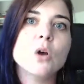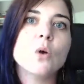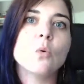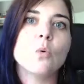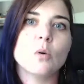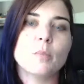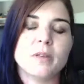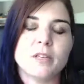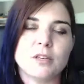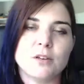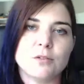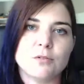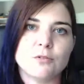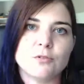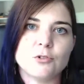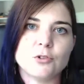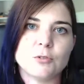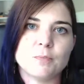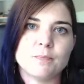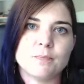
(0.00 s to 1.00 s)
will be
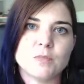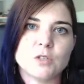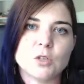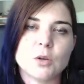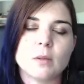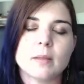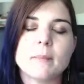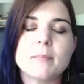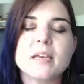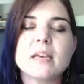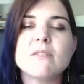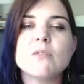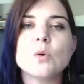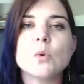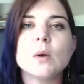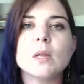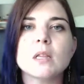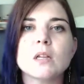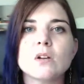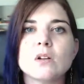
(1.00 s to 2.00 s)
huge. So let me give
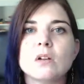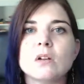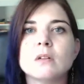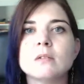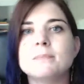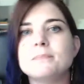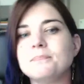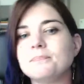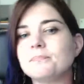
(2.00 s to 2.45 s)
you a little